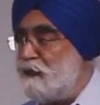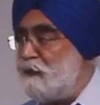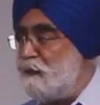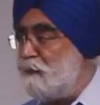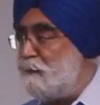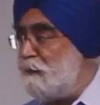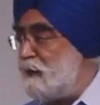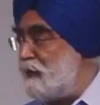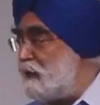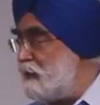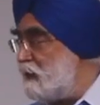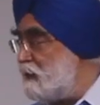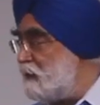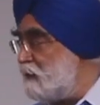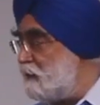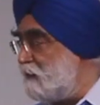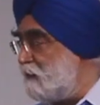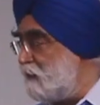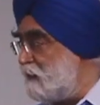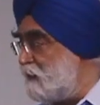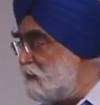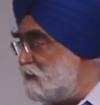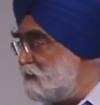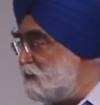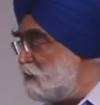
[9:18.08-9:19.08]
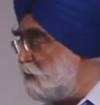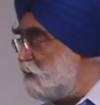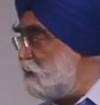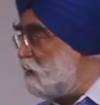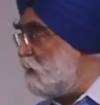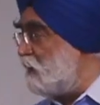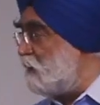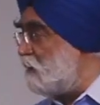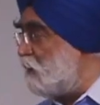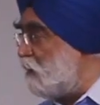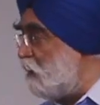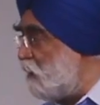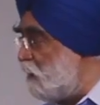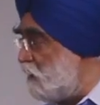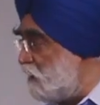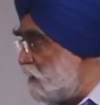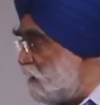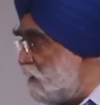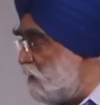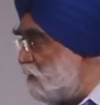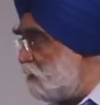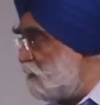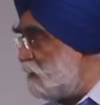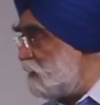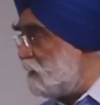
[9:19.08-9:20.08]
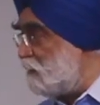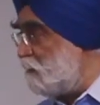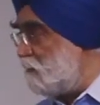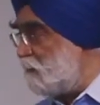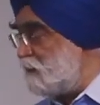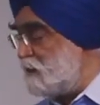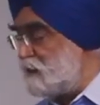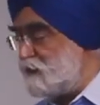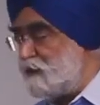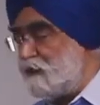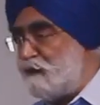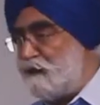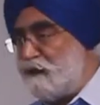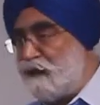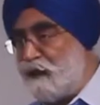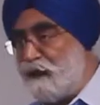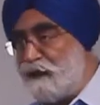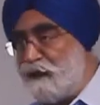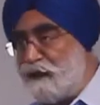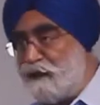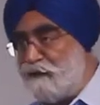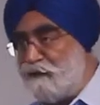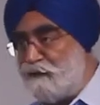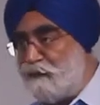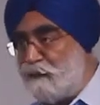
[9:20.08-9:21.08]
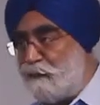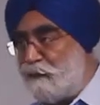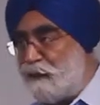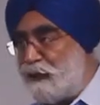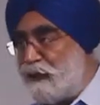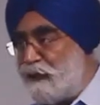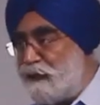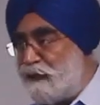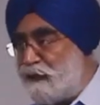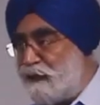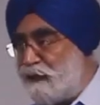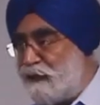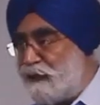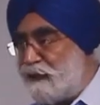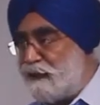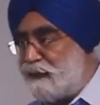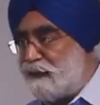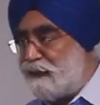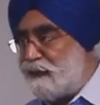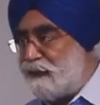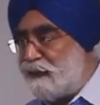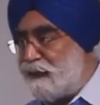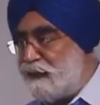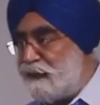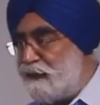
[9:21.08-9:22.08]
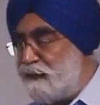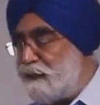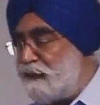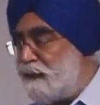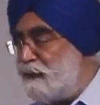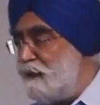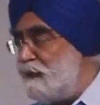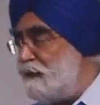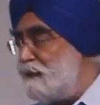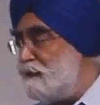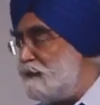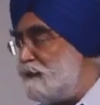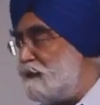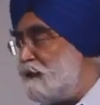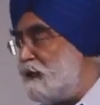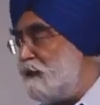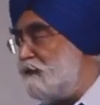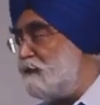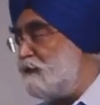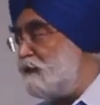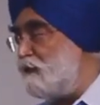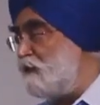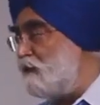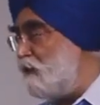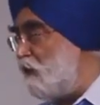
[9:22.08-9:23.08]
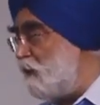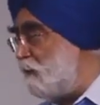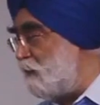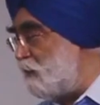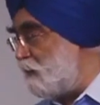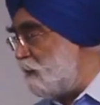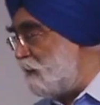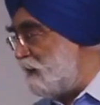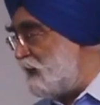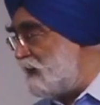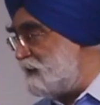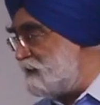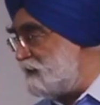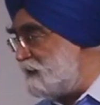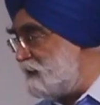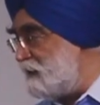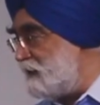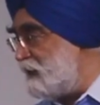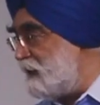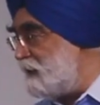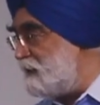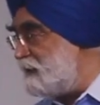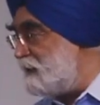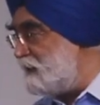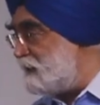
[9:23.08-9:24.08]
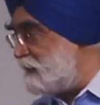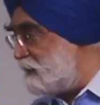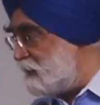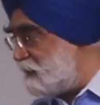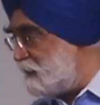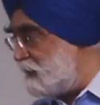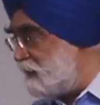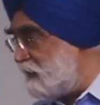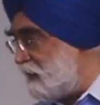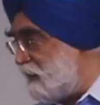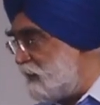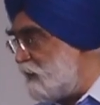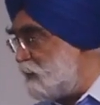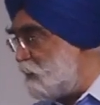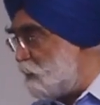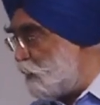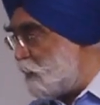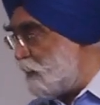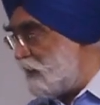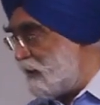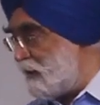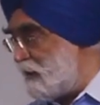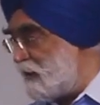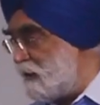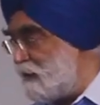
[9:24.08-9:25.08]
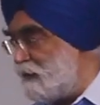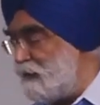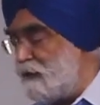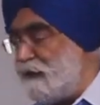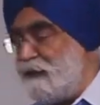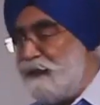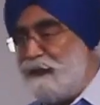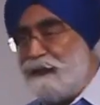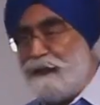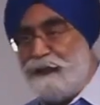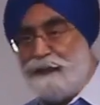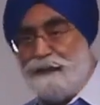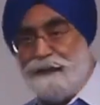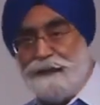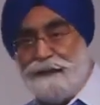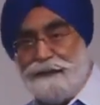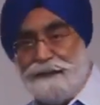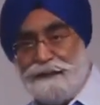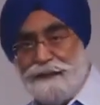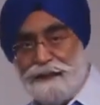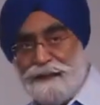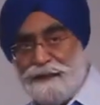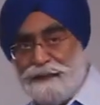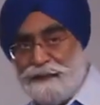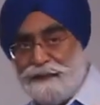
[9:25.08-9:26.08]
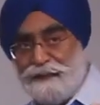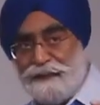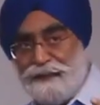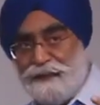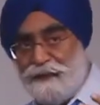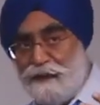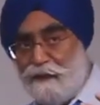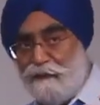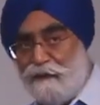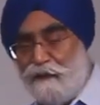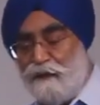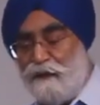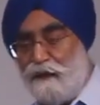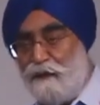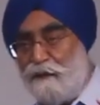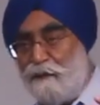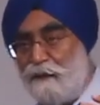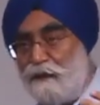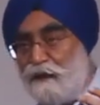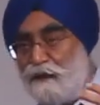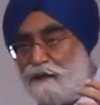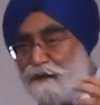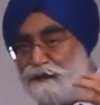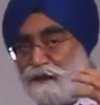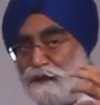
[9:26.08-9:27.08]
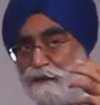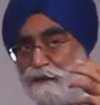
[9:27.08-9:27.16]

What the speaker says: many countries who were already on an inflation target from 1988 started compromising and ignoring it. And they said it's difficult because